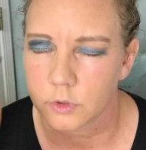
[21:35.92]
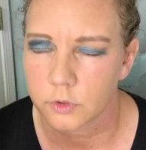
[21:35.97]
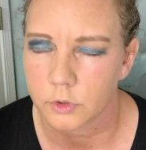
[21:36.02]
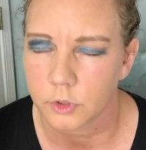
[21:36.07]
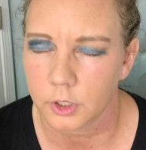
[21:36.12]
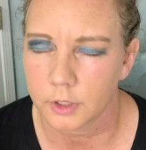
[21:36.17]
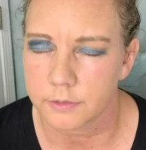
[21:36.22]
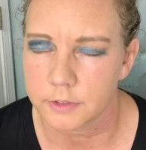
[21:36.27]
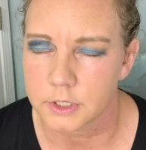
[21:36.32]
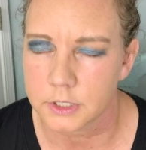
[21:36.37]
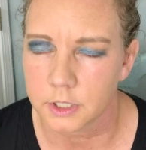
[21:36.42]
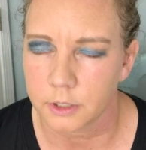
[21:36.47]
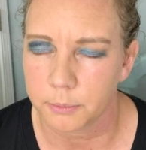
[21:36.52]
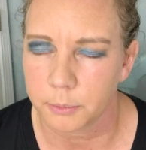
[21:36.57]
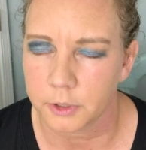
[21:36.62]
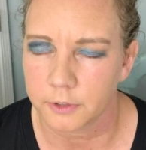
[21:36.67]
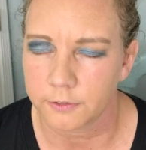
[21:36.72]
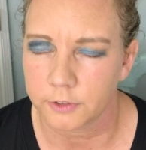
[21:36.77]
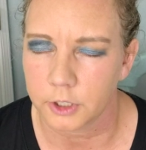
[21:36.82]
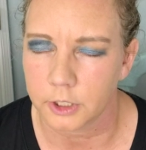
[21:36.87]
You'll have to tell
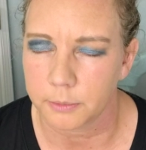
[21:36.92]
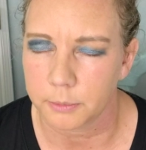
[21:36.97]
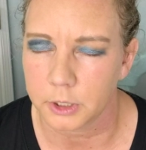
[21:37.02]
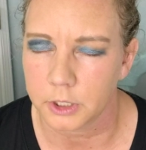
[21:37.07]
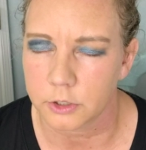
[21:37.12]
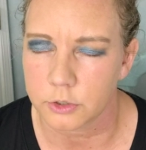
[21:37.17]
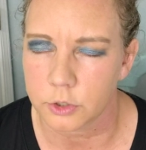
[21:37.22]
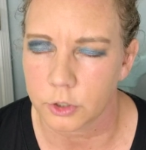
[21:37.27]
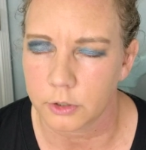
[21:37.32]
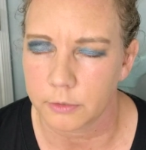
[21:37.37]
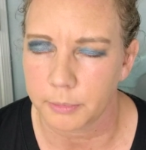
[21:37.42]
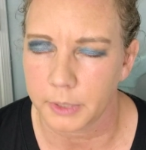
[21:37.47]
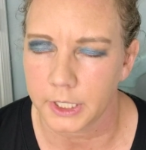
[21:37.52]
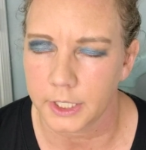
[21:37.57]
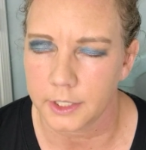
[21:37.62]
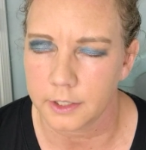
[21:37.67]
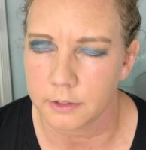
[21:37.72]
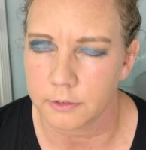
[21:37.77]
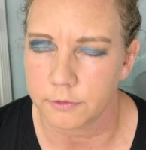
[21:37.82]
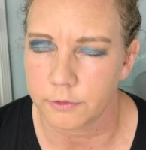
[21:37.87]
me if you need me to turn my
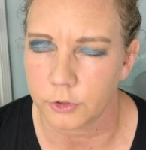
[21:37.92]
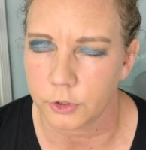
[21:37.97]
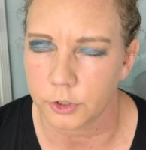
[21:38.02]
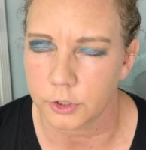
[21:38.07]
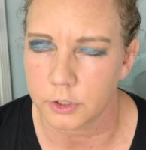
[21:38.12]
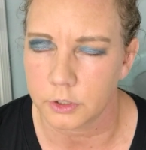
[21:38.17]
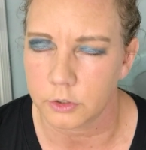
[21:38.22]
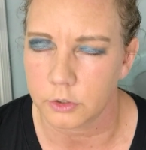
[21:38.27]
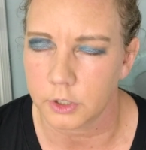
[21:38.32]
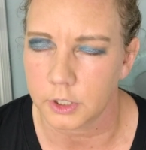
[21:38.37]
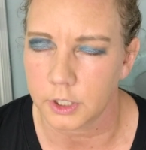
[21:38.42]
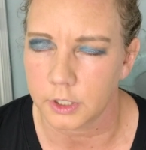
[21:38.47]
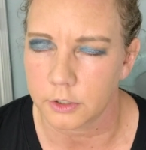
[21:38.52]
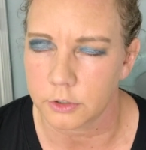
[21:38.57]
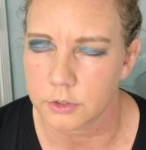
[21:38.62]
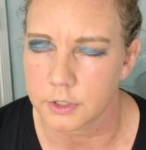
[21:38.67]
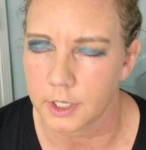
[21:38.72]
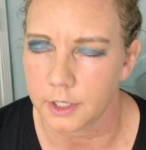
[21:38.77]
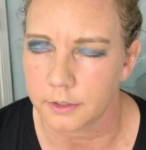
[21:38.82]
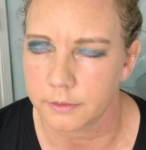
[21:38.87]
head for you to do the other
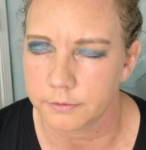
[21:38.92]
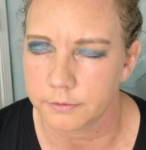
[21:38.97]
side.